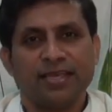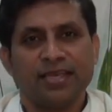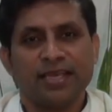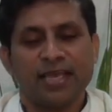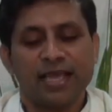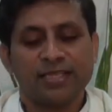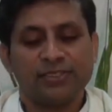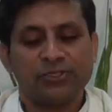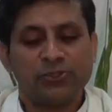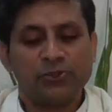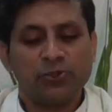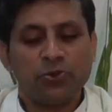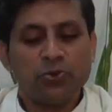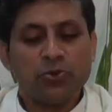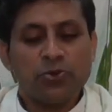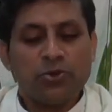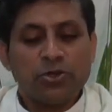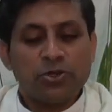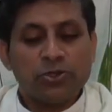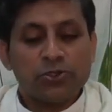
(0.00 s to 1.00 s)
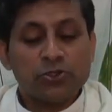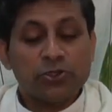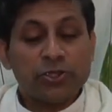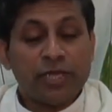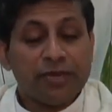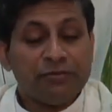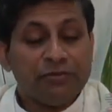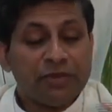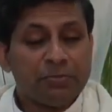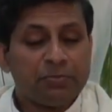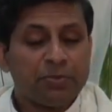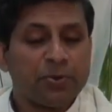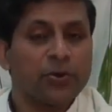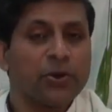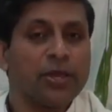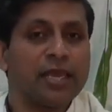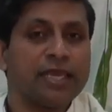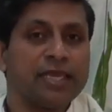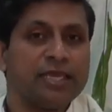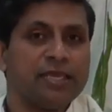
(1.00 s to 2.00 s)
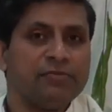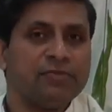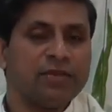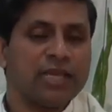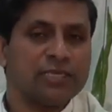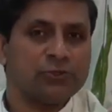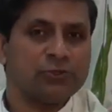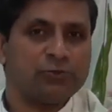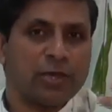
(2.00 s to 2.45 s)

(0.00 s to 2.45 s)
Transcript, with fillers: And so today we pray, even as